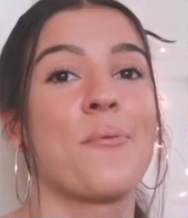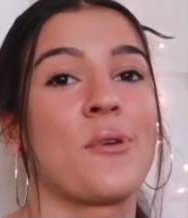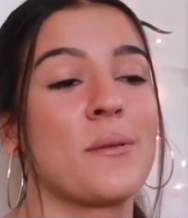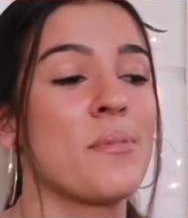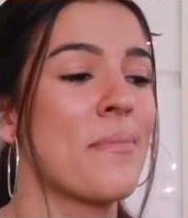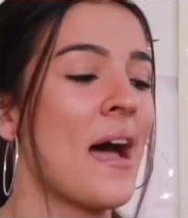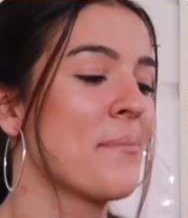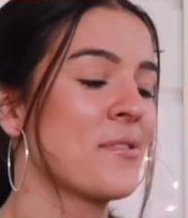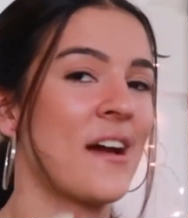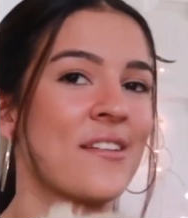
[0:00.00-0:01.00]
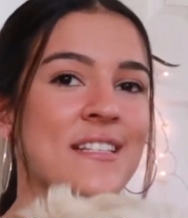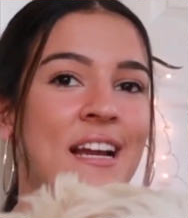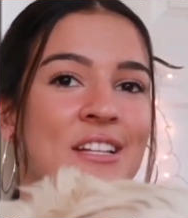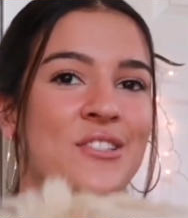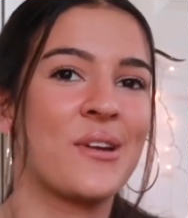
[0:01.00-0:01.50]
we're gonna put Piper down a
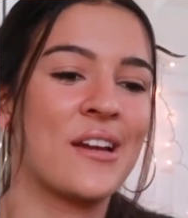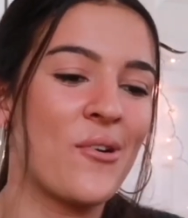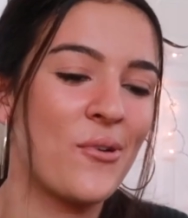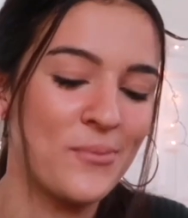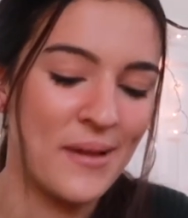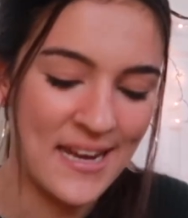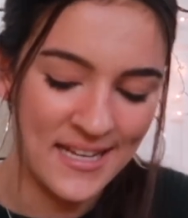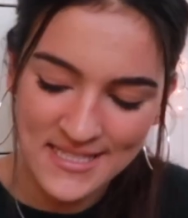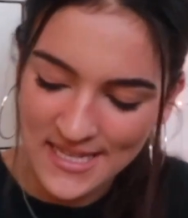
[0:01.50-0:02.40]
second so I can hold my next